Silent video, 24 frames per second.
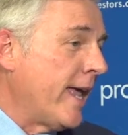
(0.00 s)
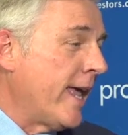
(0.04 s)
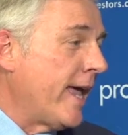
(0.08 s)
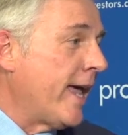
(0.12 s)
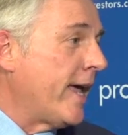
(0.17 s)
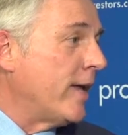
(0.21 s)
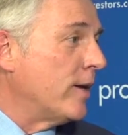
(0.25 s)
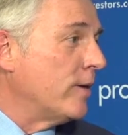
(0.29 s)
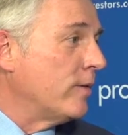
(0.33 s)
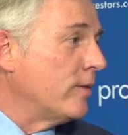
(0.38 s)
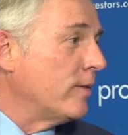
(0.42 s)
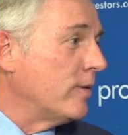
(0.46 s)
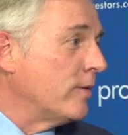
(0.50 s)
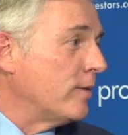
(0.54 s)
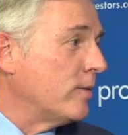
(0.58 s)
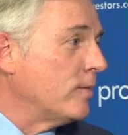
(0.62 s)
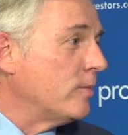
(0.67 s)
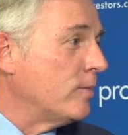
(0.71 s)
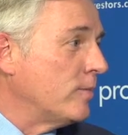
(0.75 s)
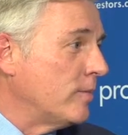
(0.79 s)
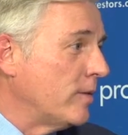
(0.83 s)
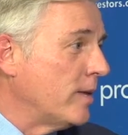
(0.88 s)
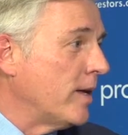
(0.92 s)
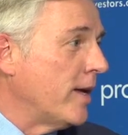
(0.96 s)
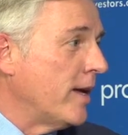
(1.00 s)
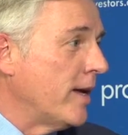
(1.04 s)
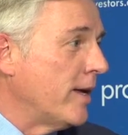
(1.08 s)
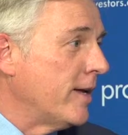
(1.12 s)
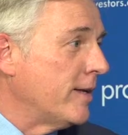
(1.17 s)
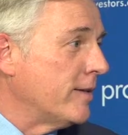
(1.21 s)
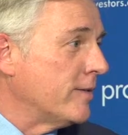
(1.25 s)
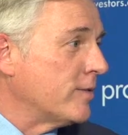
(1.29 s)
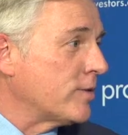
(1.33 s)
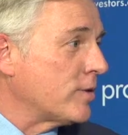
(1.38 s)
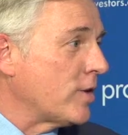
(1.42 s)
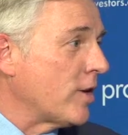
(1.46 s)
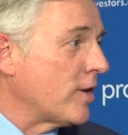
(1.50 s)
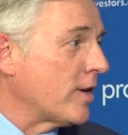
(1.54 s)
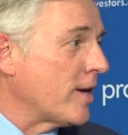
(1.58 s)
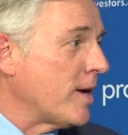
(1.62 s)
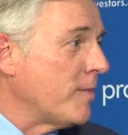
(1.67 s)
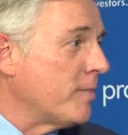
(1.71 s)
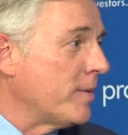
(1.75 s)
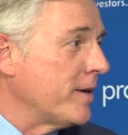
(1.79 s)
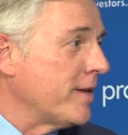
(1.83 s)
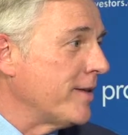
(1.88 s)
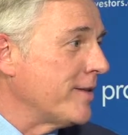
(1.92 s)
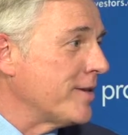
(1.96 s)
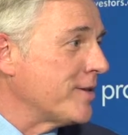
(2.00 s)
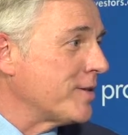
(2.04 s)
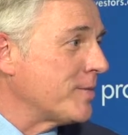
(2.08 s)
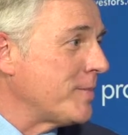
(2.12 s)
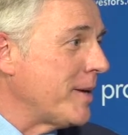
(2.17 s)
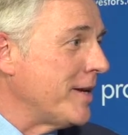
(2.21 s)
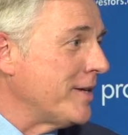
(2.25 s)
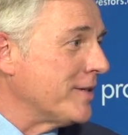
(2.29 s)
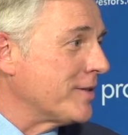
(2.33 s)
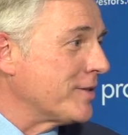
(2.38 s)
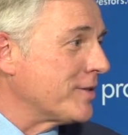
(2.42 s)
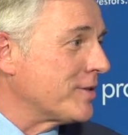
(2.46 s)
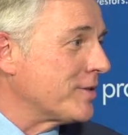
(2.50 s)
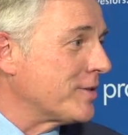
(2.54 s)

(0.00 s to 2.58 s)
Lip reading: and start a company in this space.